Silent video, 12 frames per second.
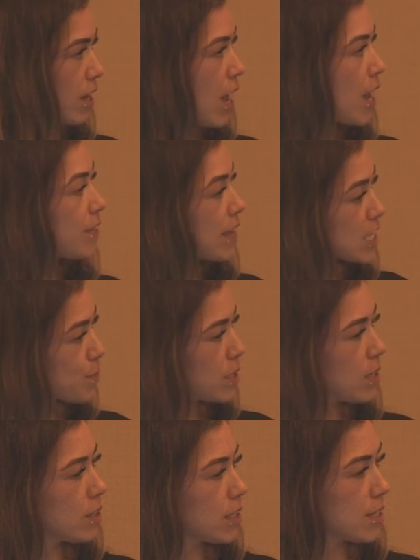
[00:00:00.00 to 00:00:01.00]
And last but
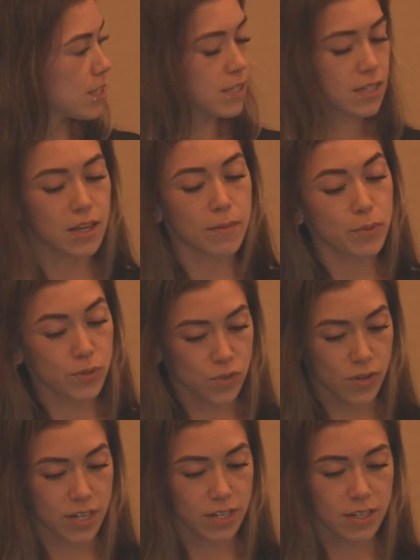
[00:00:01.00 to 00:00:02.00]
not least,
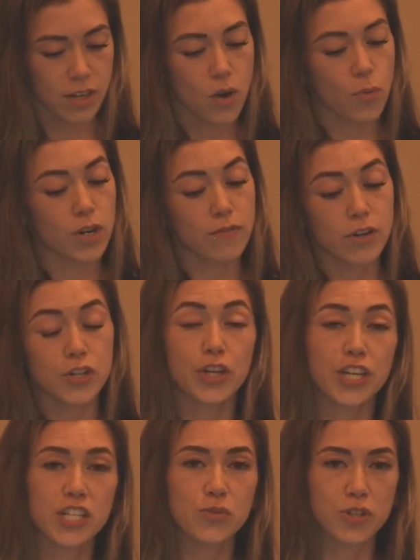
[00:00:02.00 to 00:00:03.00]
Busra, one of our
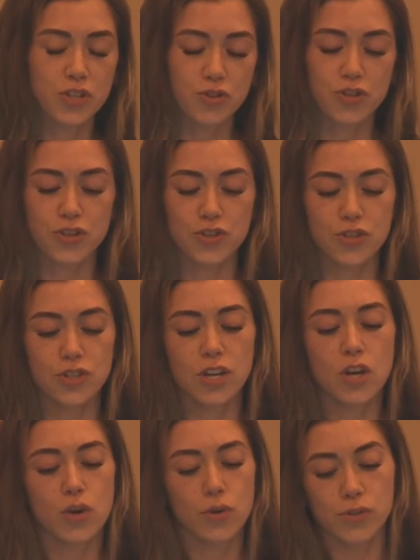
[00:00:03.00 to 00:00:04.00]
Turkish researchers
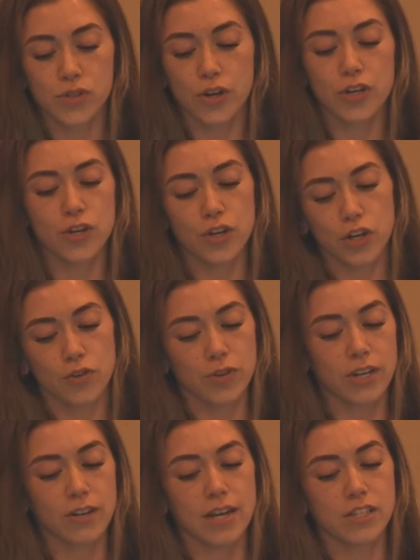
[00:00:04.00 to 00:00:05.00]
who started her
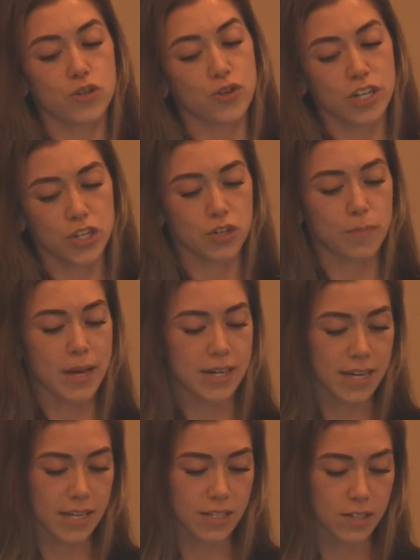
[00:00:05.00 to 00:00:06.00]
career as a traditional pen
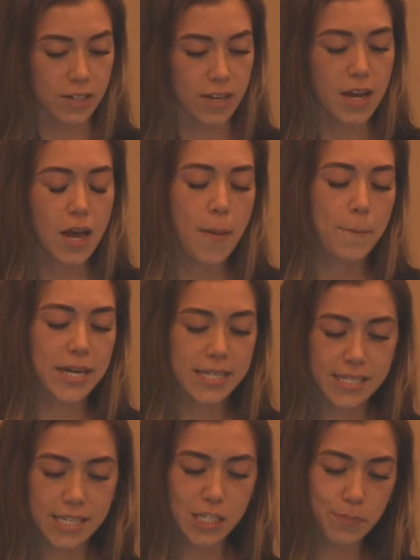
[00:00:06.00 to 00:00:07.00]
tester but has
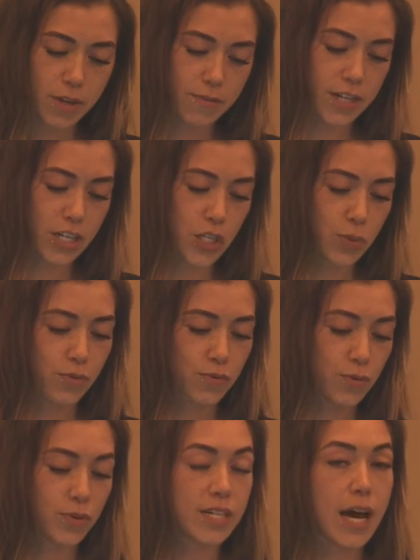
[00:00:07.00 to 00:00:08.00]
since pivoted to a
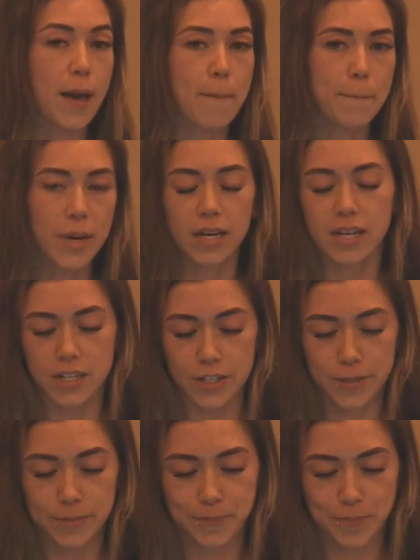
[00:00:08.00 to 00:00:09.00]
full-time bug hunter.